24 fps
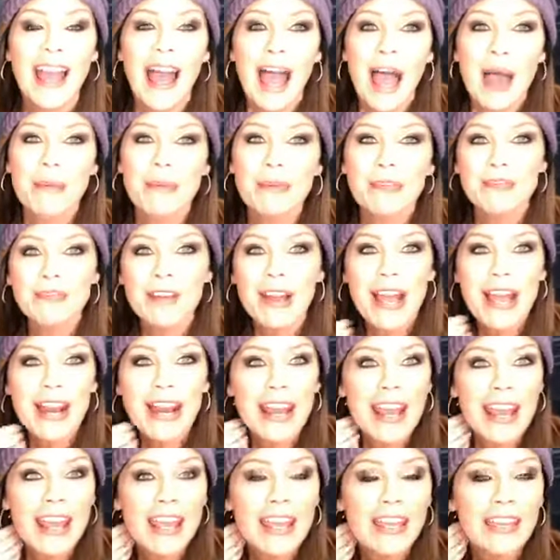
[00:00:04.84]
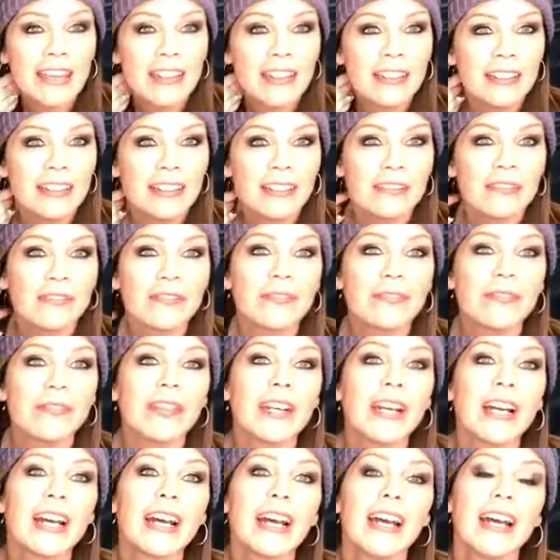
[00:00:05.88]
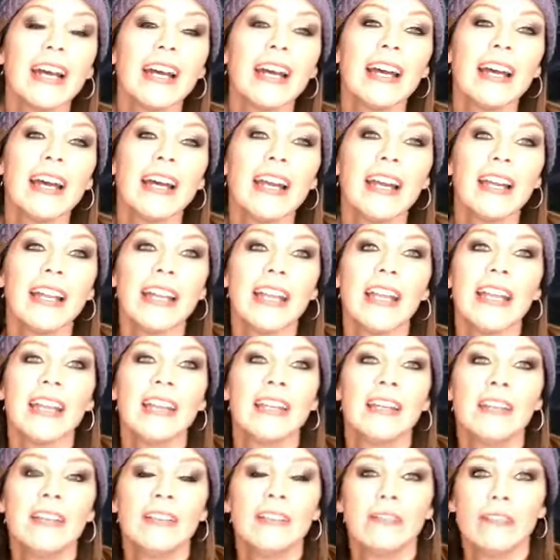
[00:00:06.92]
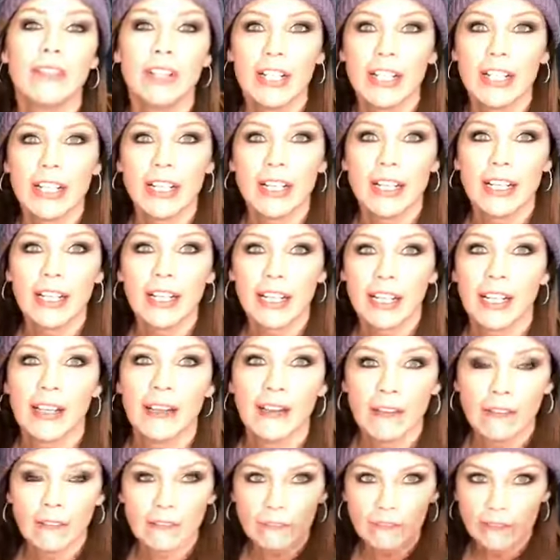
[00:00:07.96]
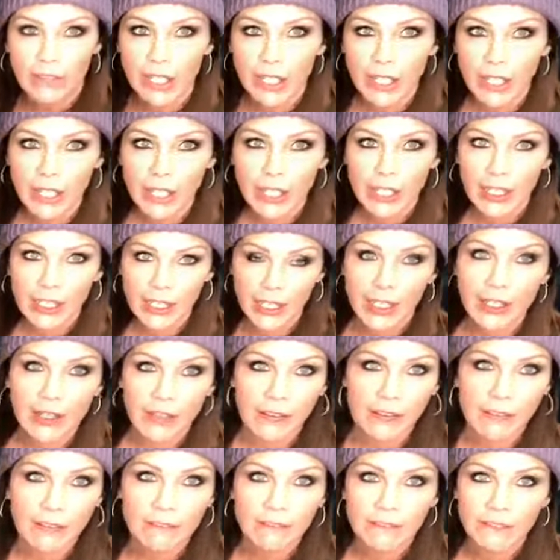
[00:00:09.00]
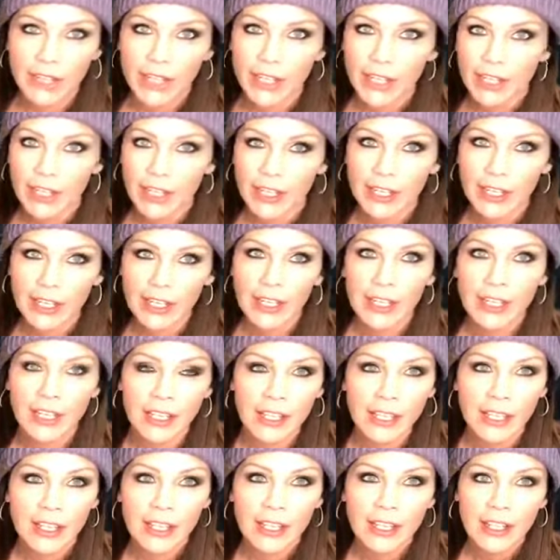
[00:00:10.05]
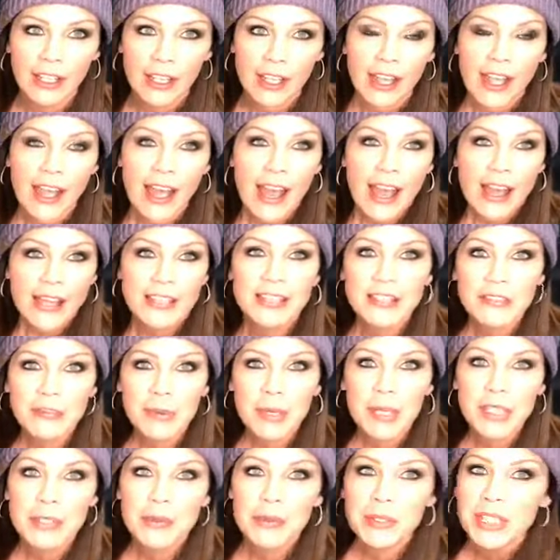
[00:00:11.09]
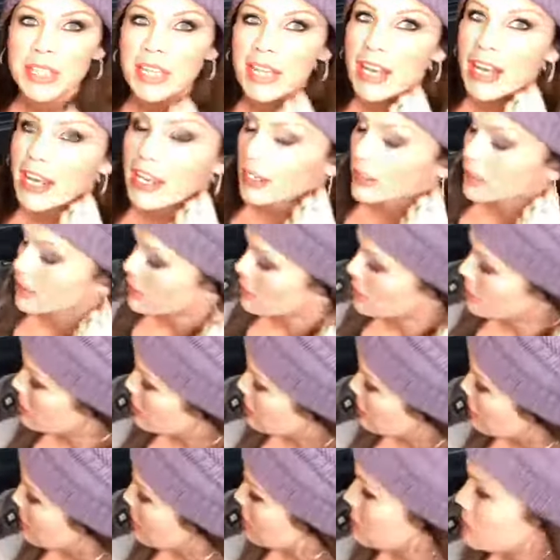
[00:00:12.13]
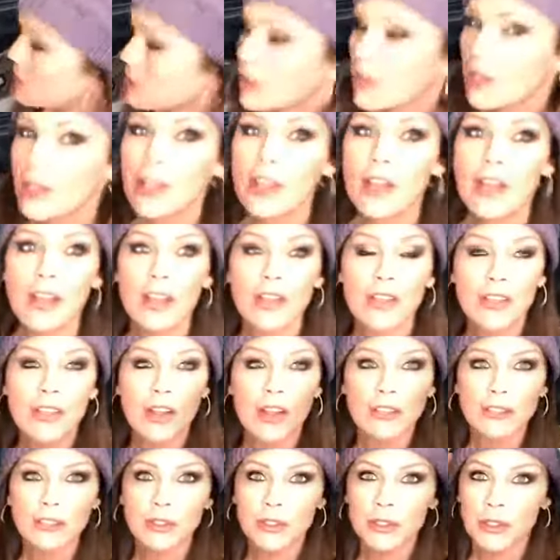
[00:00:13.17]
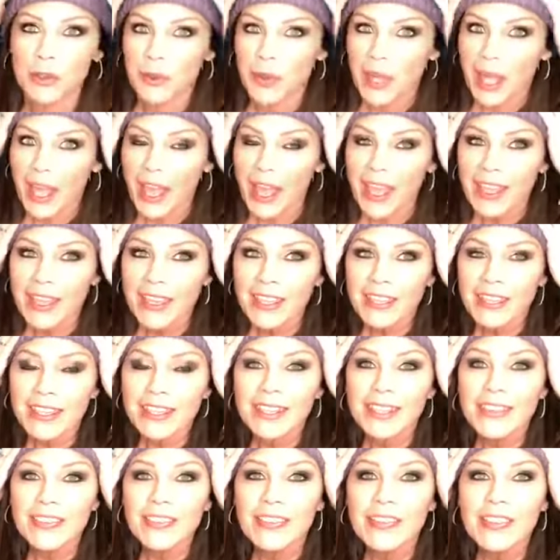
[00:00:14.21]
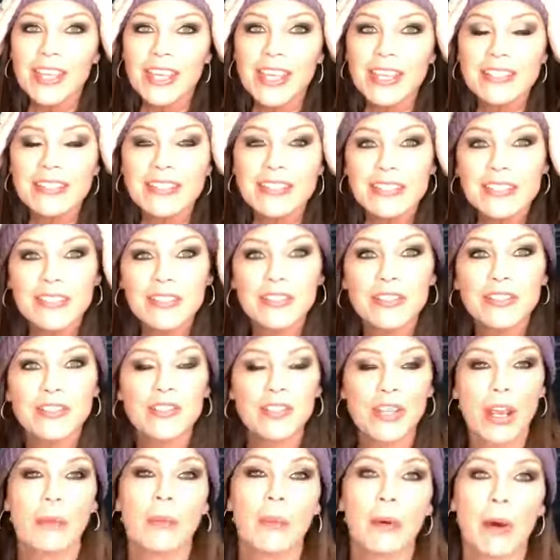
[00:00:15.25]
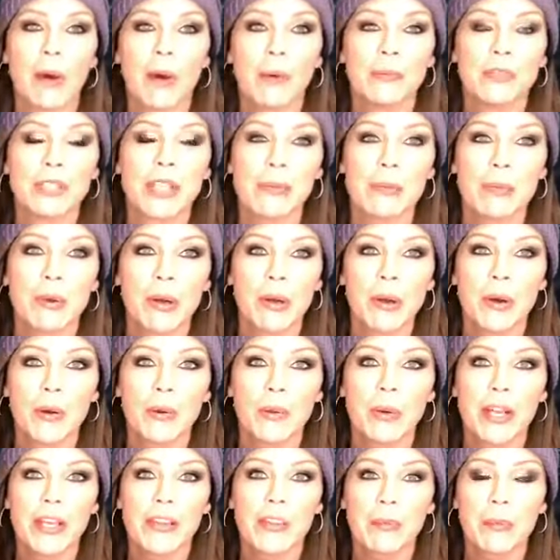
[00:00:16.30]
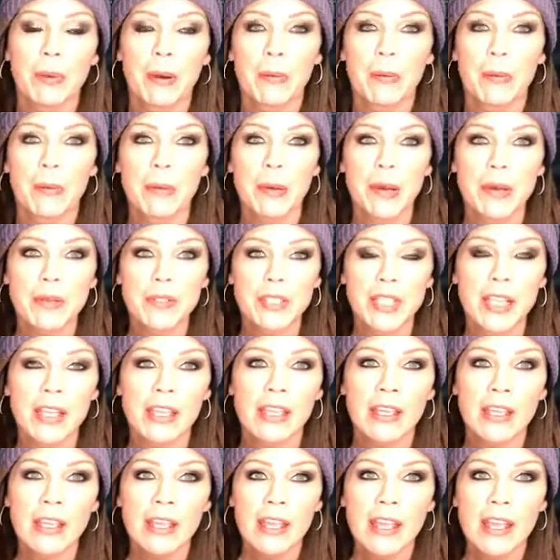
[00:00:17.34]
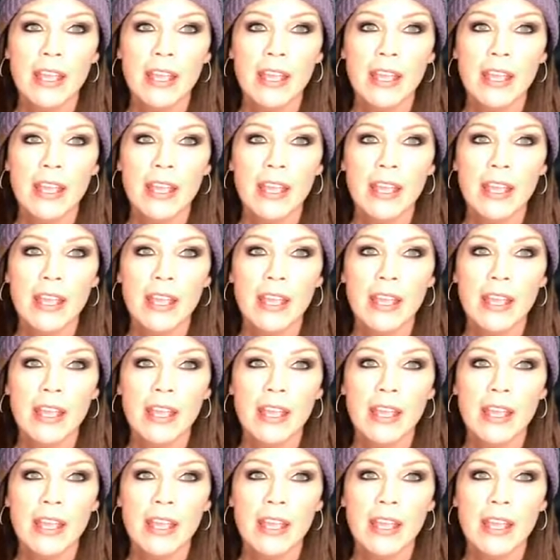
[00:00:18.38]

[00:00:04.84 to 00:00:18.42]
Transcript: happy Friday, Friday, Friday, Friday, Friday. How's everybody doing today? Y'all doing okay? This is J-Po, I'm J-Po with Purple Posie.